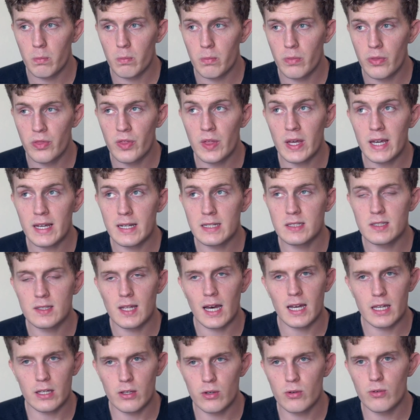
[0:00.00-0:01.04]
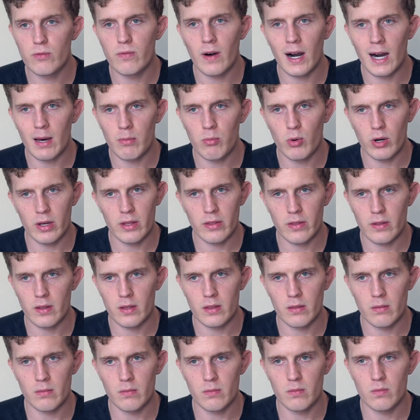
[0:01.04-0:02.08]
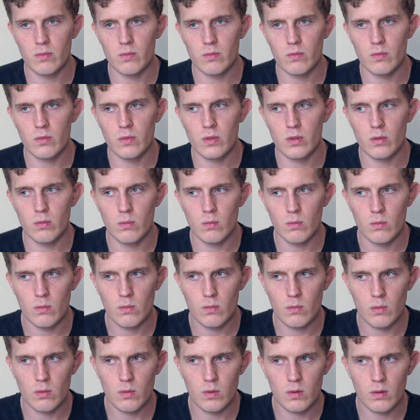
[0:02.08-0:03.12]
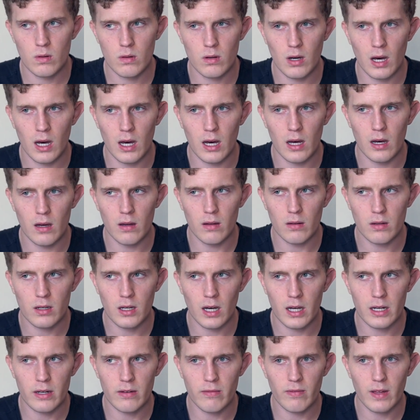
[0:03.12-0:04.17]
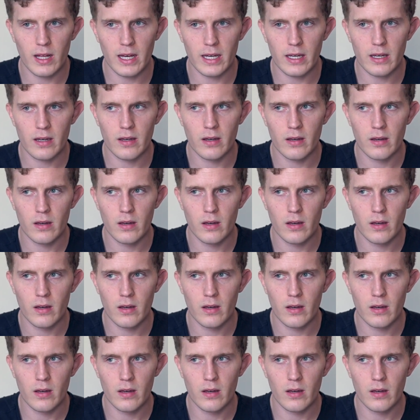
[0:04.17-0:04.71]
things that you vibe with, and kind of like